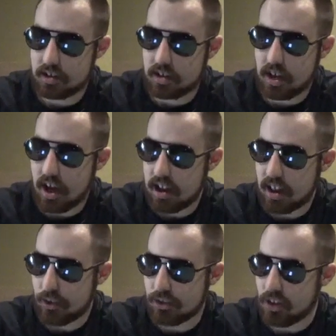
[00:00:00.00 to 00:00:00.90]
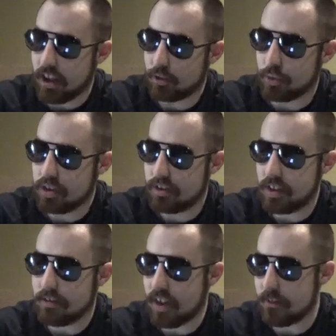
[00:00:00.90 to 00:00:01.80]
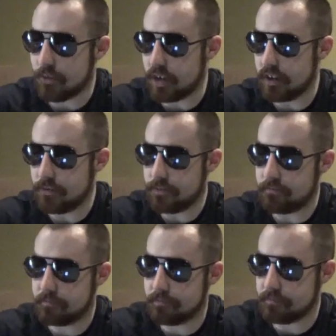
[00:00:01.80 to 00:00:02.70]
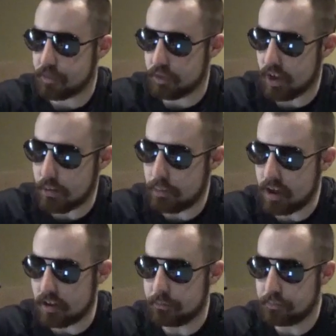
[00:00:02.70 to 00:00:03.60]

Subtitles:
And that was the last we'd see of that for the time being,